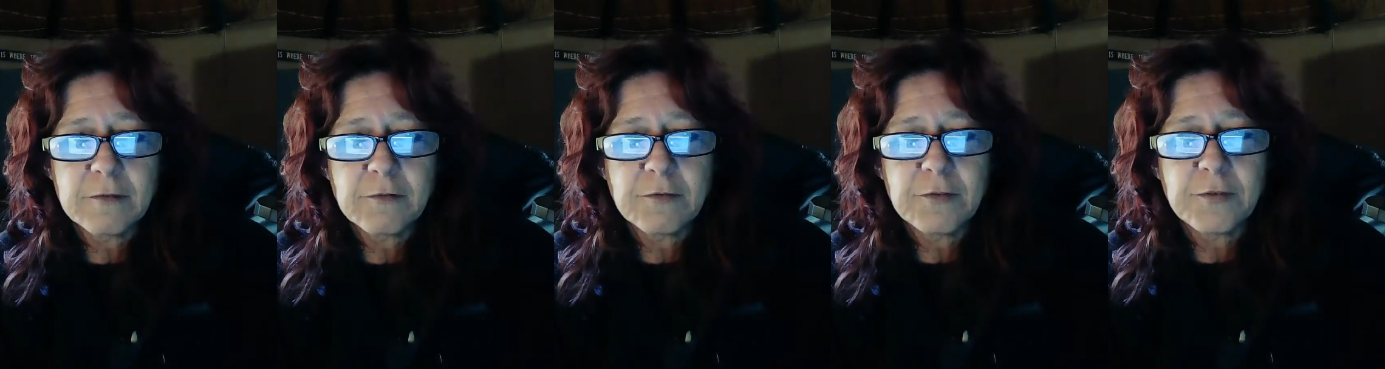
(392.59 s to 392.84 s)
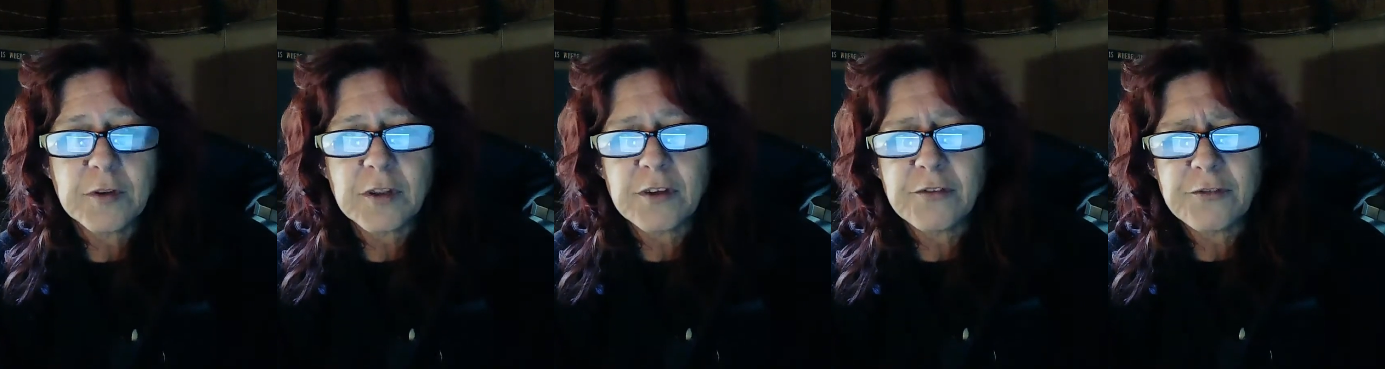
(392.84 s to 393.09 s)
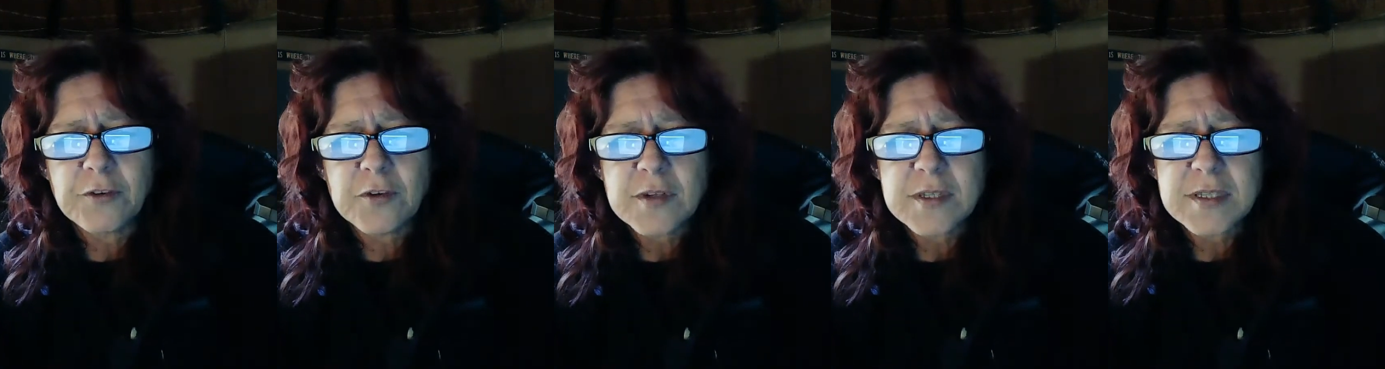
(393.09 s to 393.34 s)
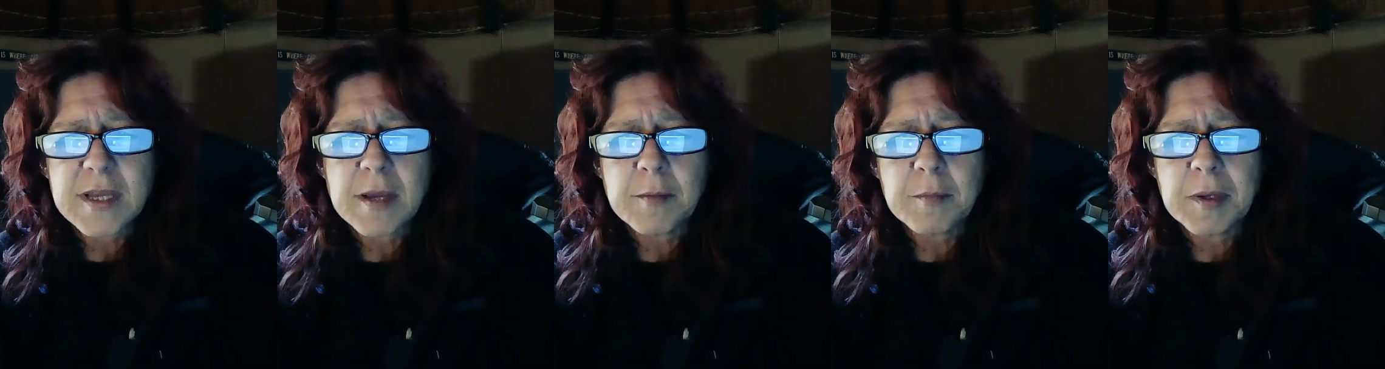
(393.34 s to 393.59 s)
For the
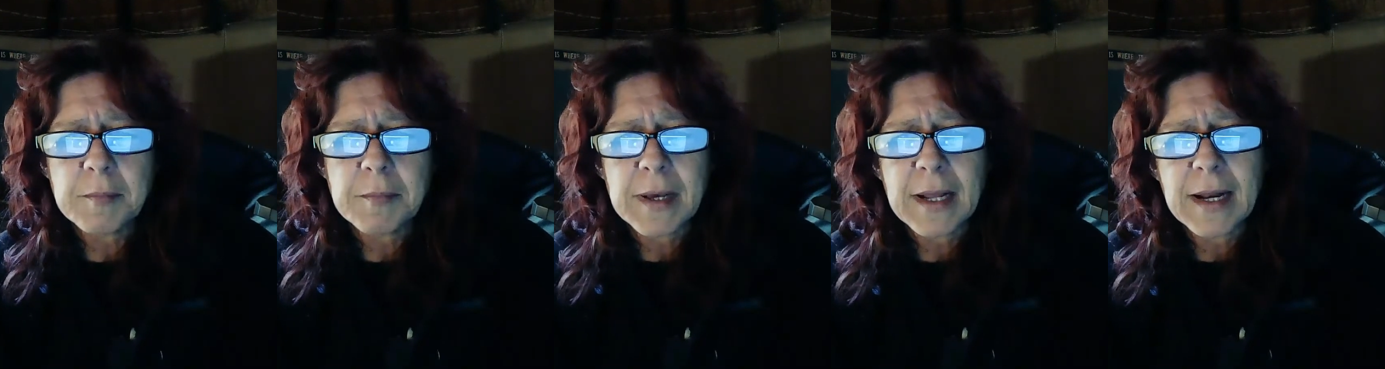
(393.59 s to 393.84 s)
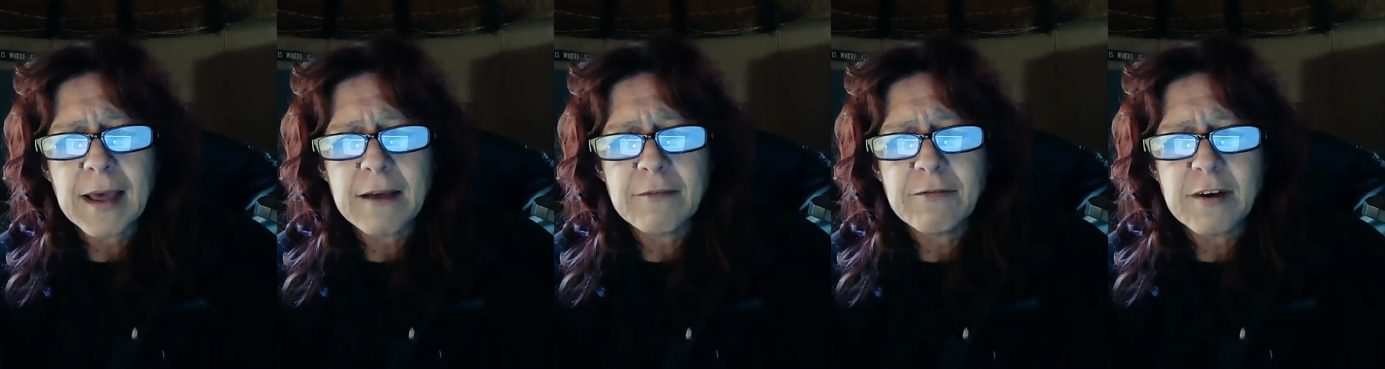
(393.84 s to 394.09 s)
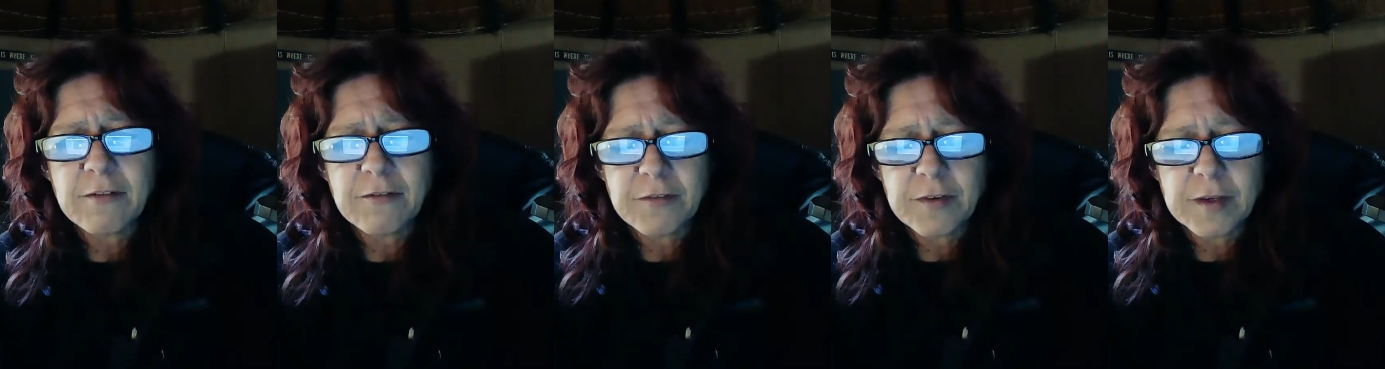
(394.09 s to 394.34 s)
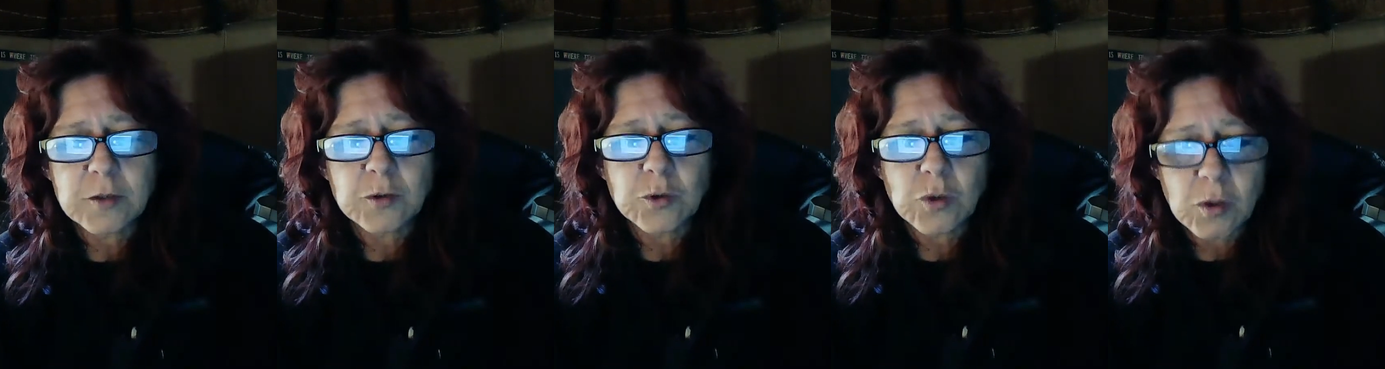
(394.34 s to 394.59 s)
first time in my life, I
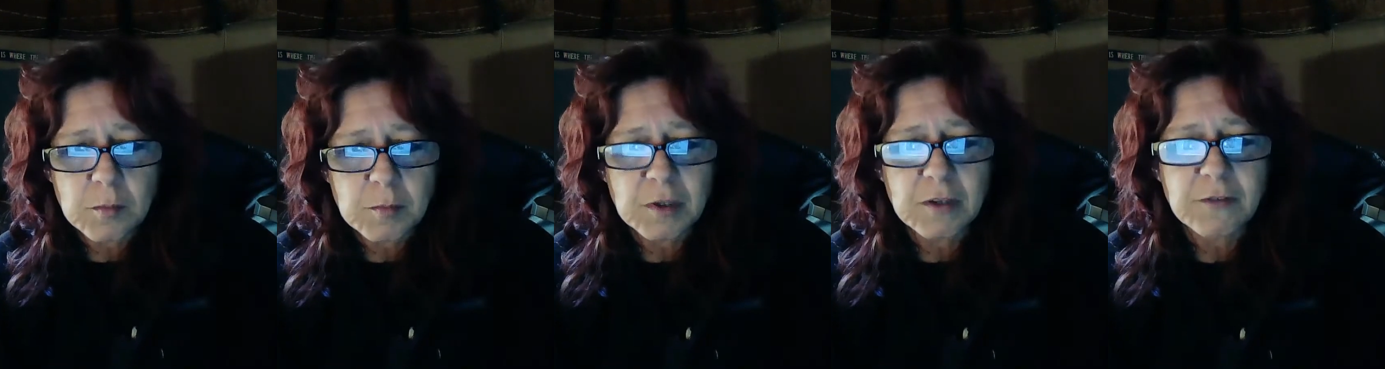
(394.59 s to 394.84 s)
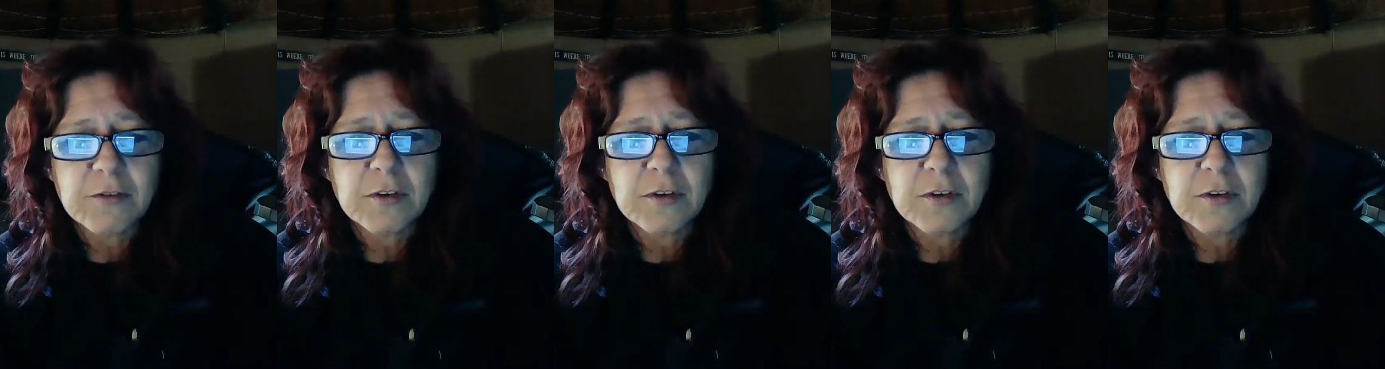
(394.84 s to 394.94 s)
feel normal.